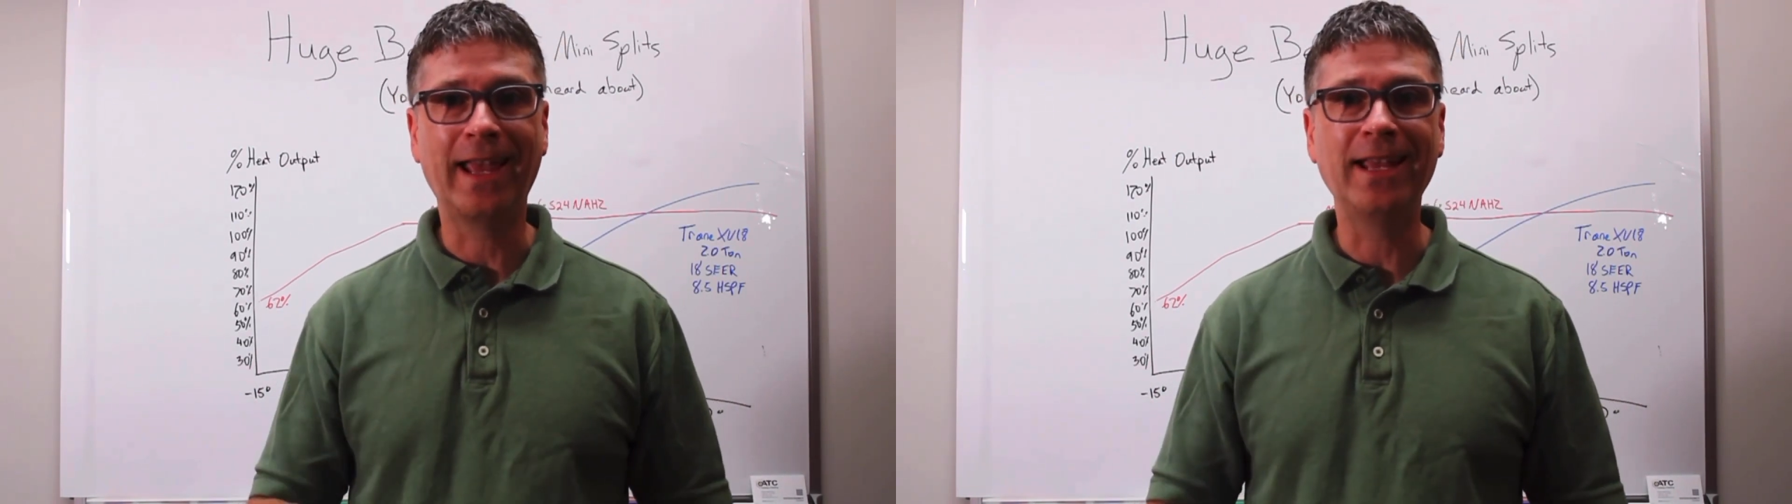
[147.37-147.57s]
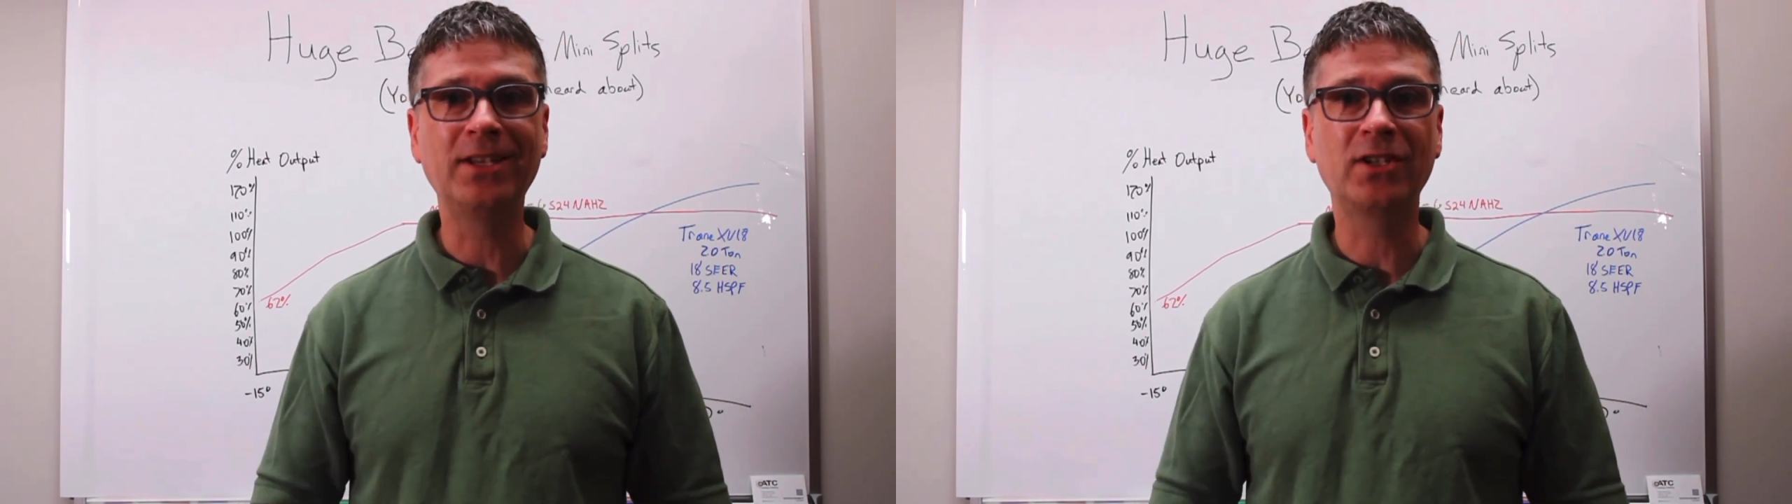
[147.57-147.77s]

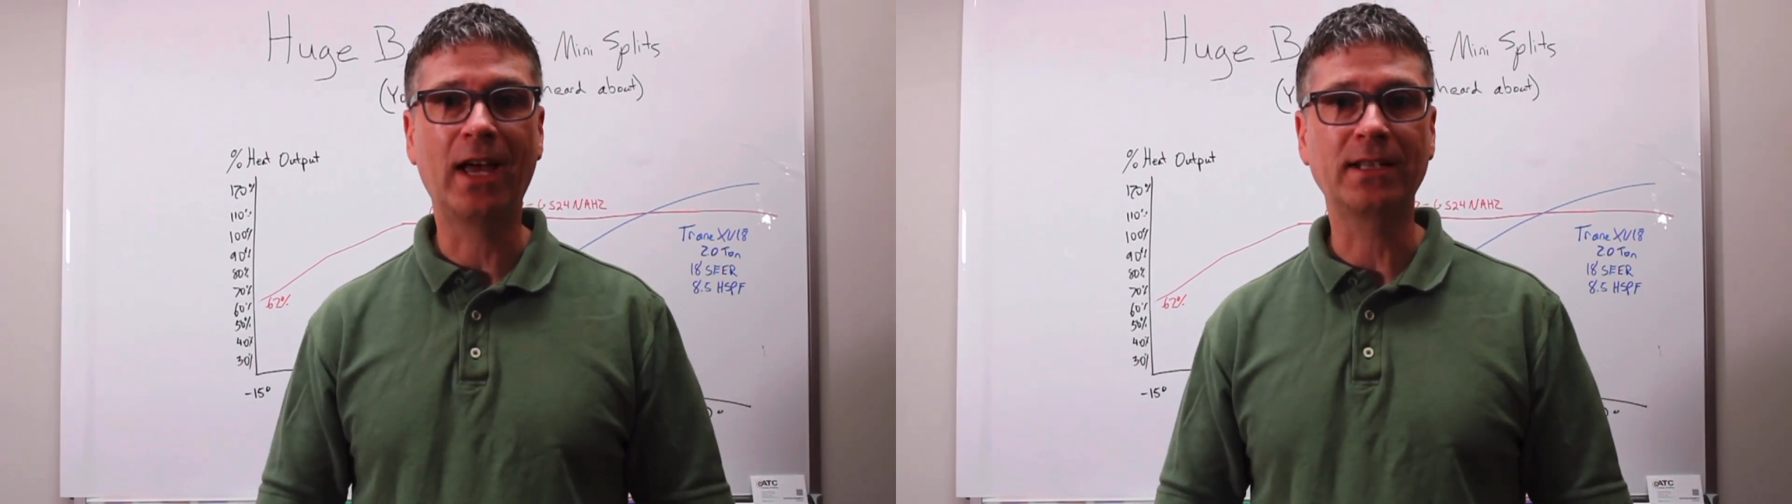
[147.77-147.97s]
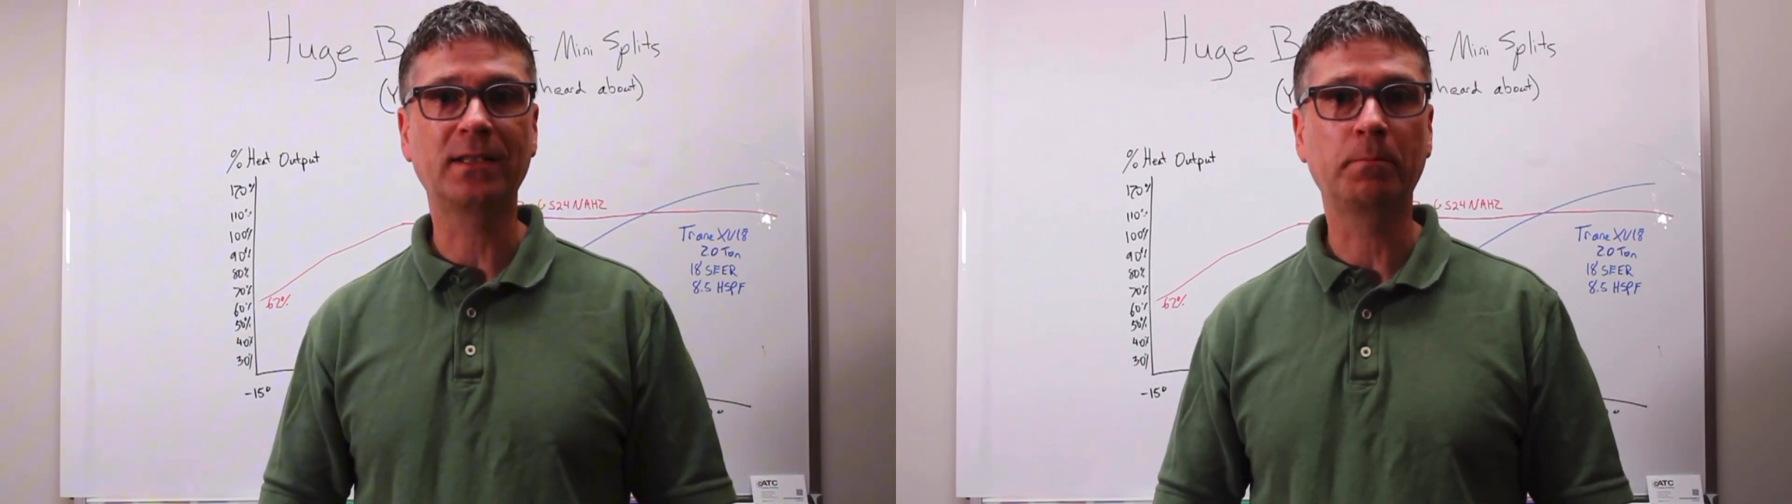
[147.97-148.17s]

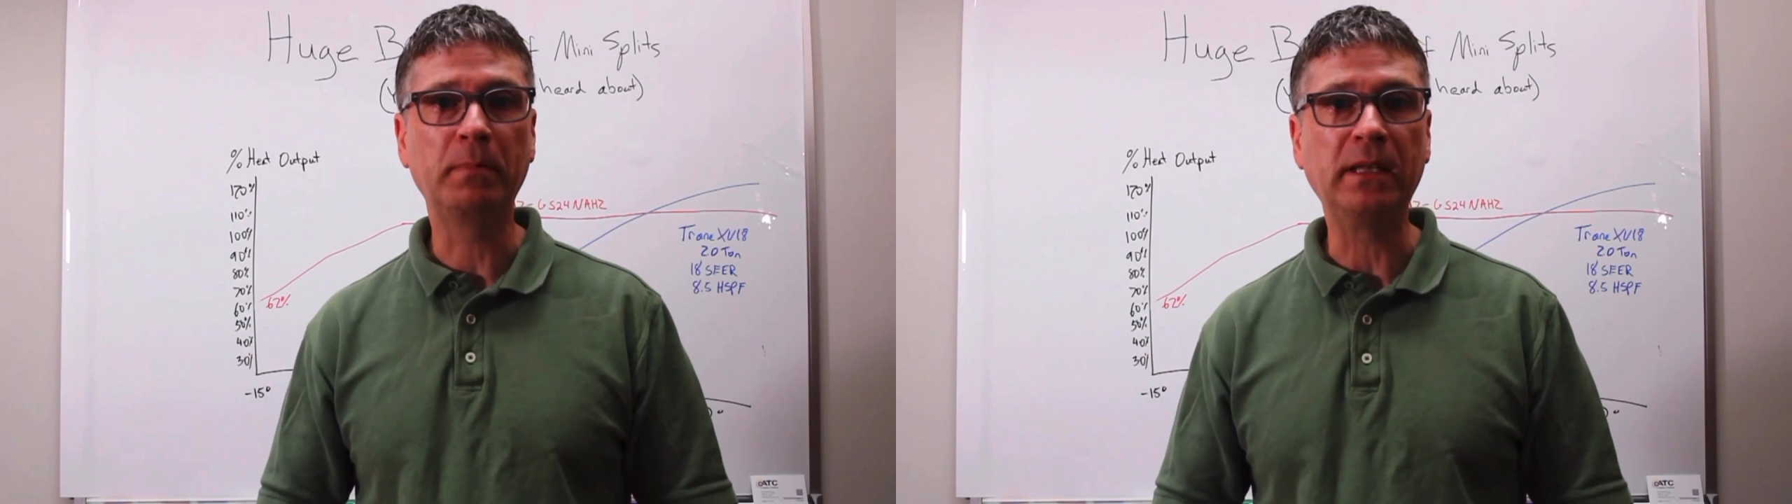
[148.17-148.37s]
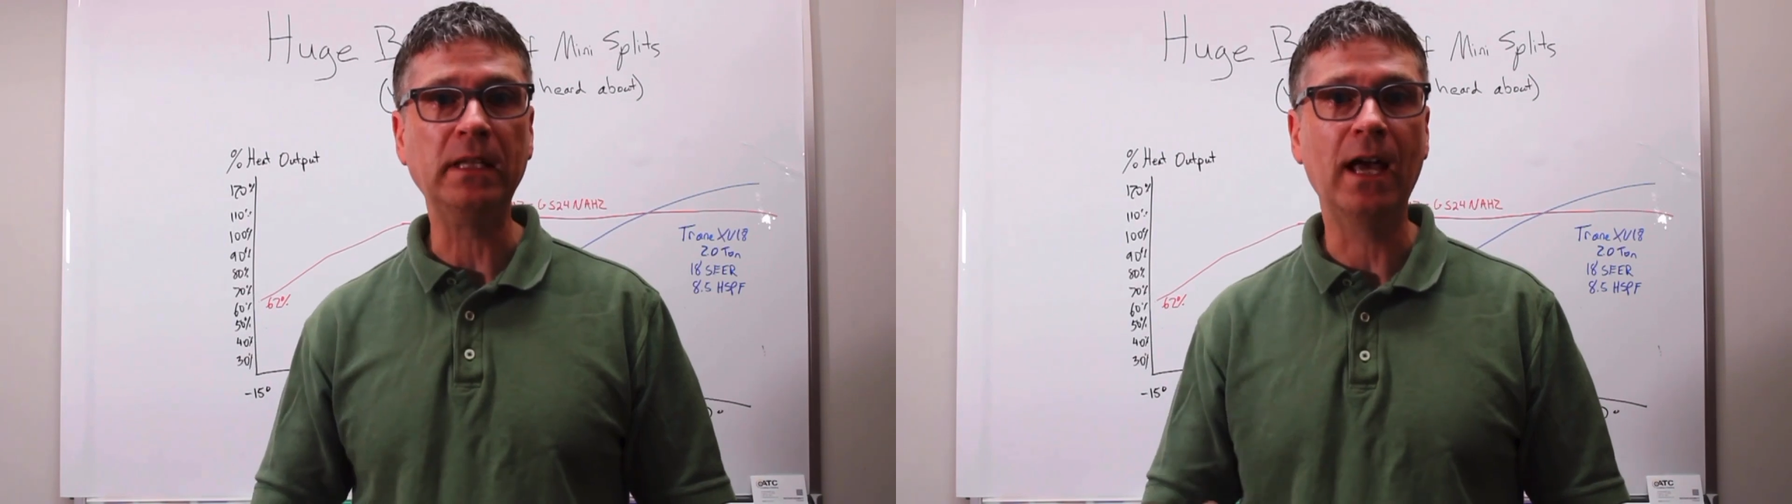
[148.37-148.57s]

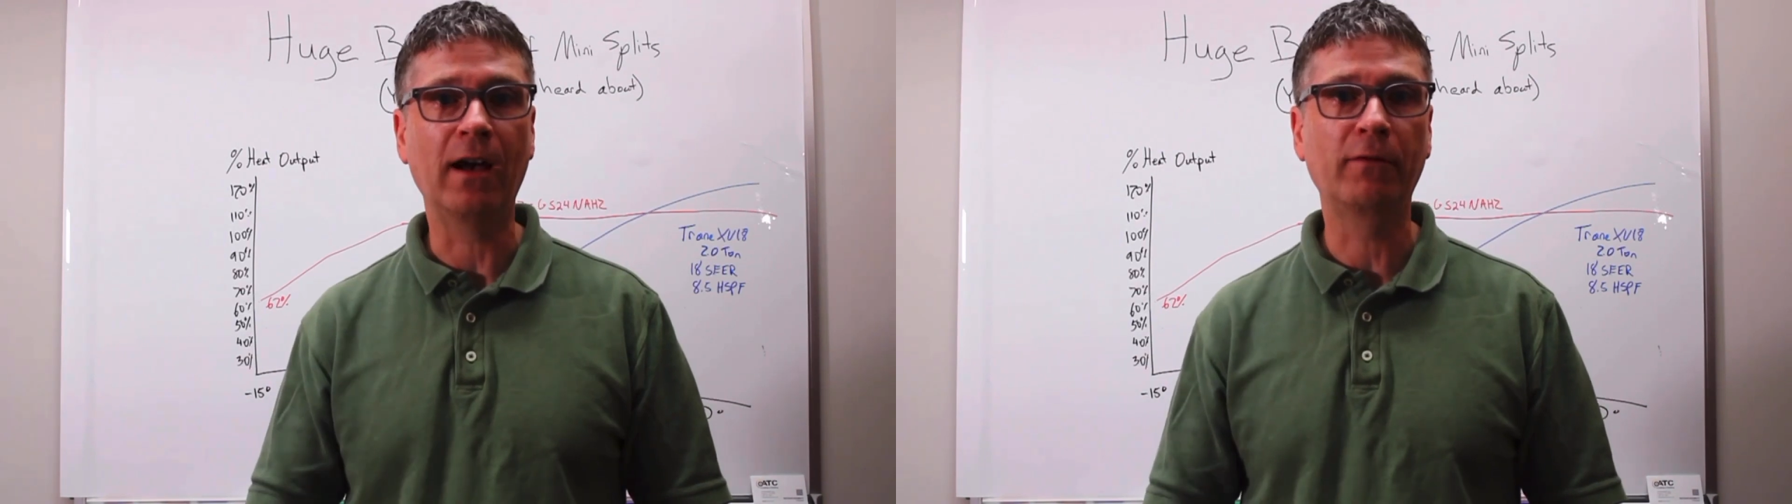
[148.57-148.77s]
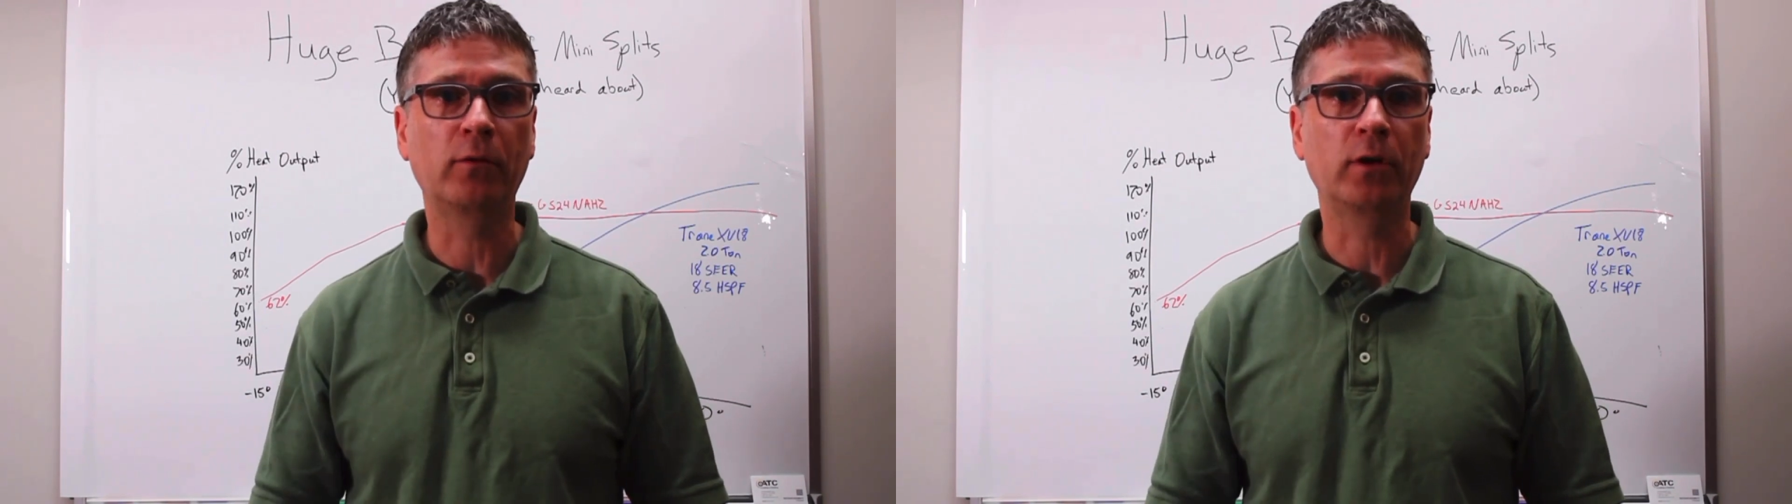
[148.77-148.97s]

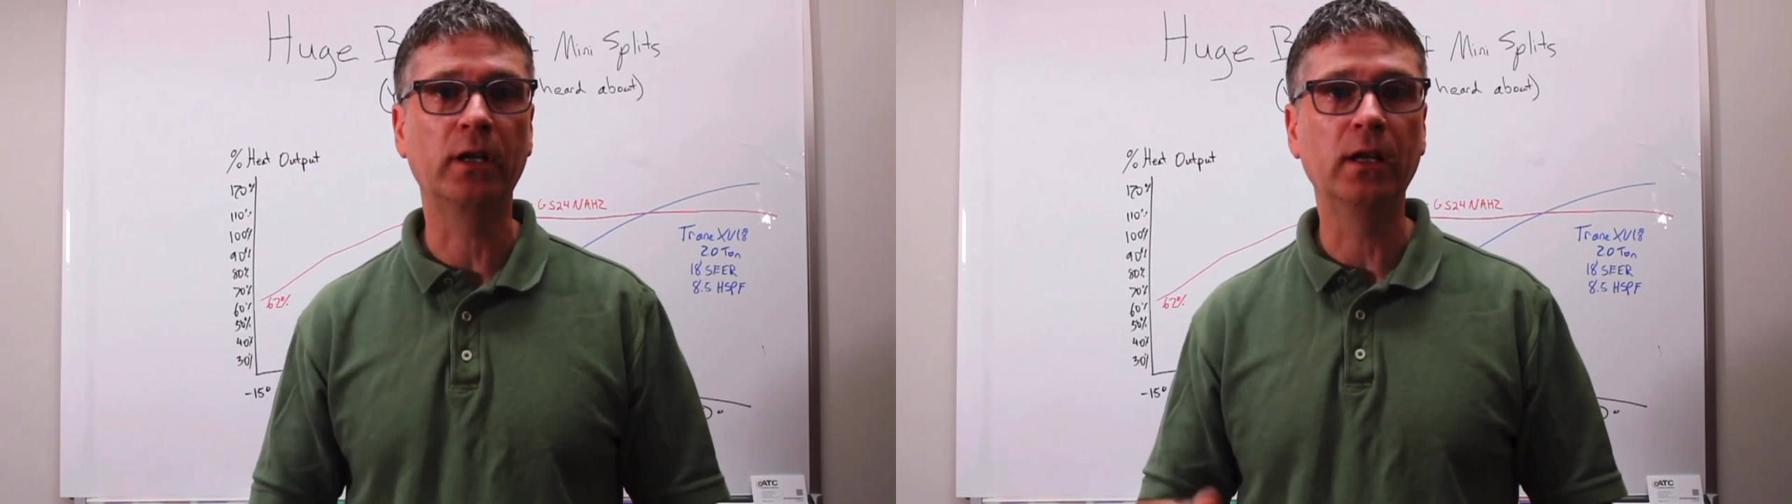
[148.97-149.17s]
HSPF, or